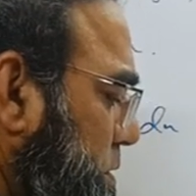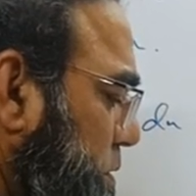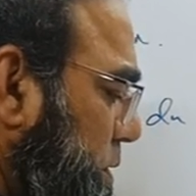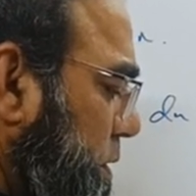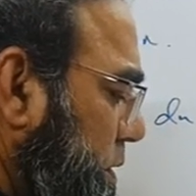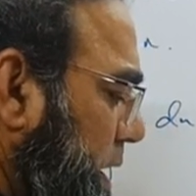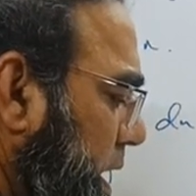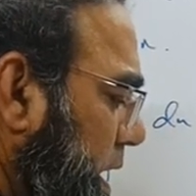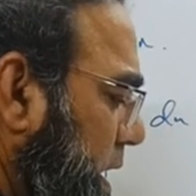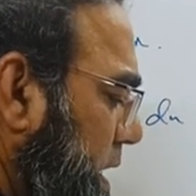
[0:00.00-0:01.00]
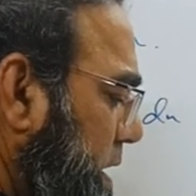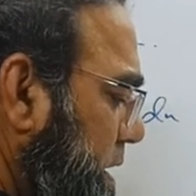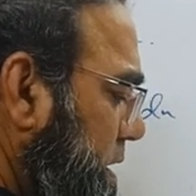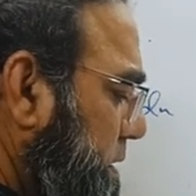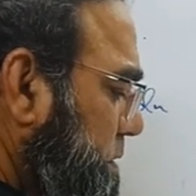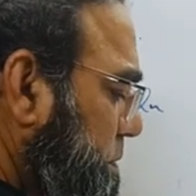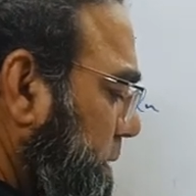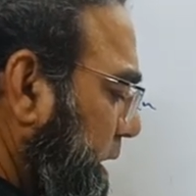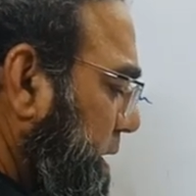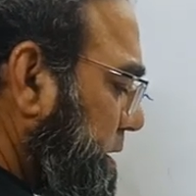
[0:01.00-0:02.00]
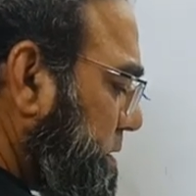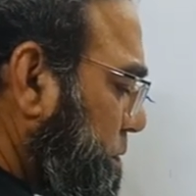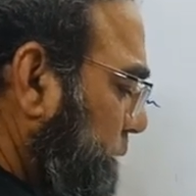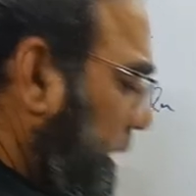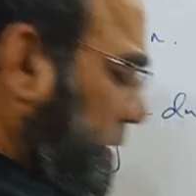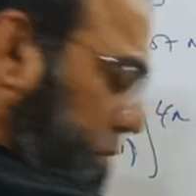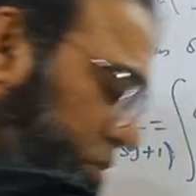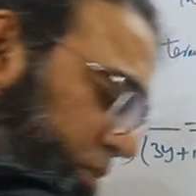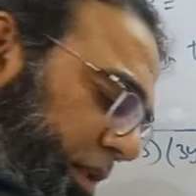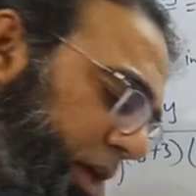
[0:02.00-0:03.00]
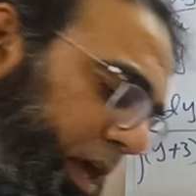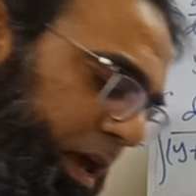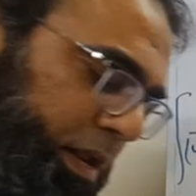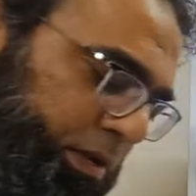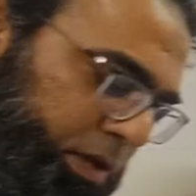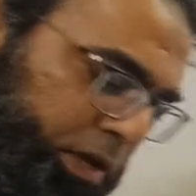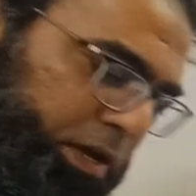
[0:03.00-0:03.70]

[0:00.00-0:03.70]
So your A is minus 1 over 8.